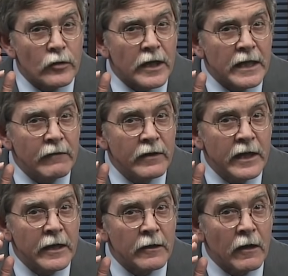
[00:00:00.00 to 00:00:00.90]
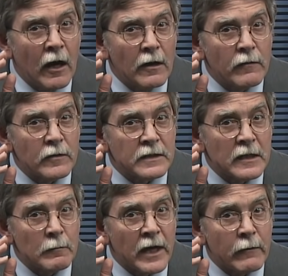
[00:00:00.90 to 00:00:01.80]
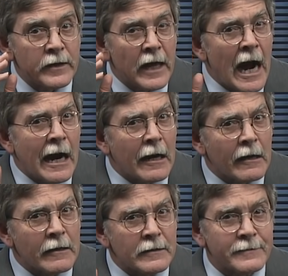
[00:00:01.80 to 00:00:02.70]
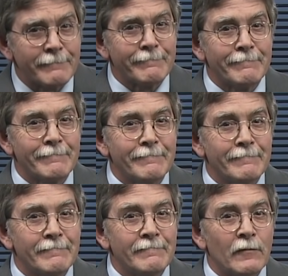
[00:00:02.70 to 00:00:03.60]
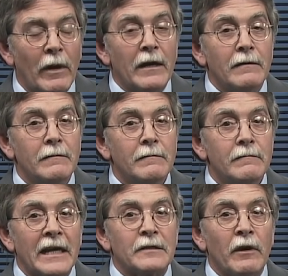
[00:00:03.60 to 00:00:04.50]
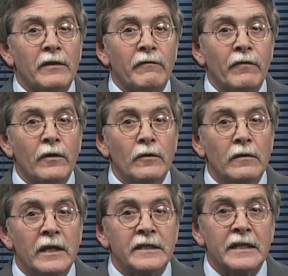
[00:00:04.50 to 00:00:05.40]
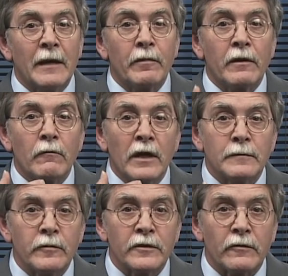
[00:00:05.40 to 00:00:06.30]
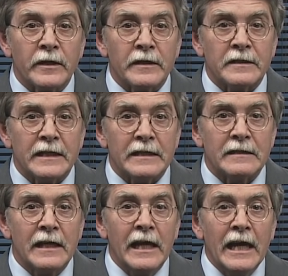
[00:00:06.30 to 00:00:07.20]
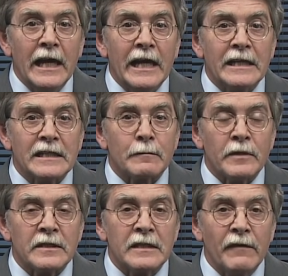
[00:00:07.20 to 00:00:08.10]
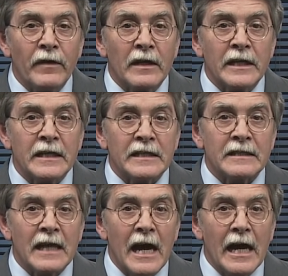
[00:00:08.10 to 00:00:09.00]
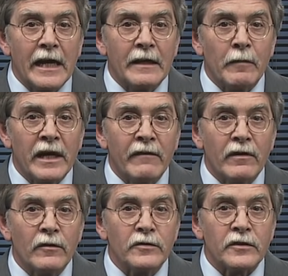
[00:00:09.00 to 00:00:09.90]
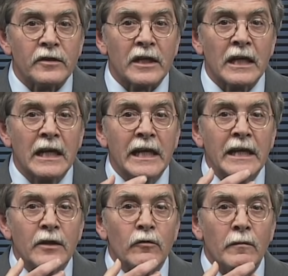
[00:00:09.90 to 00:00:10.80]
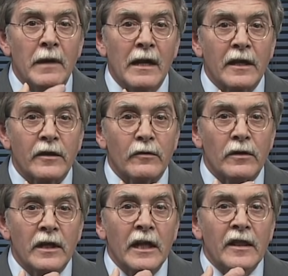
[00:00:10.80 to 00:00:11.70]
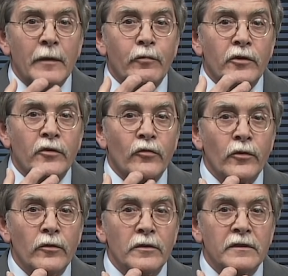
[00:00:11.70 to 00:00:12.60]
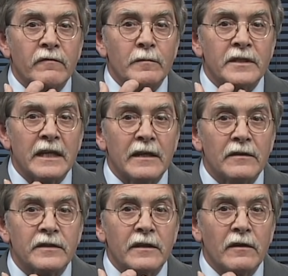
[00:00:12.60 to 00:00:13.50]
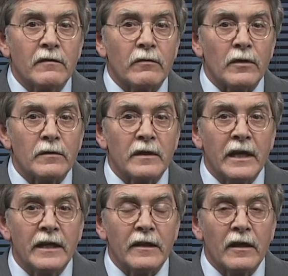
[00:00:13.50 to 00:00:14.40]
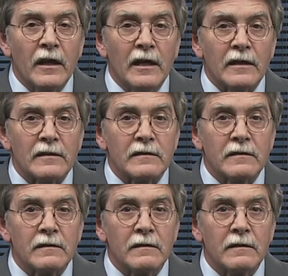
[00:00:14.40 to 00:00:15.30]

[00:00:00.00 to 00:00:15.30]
can even hear all of those little pirate R's. Well, that's why the flu is an upper respiratory disease. It is specifically designed by evolution to cling to a molecule that protrudes from cells in the throat and in the lungs.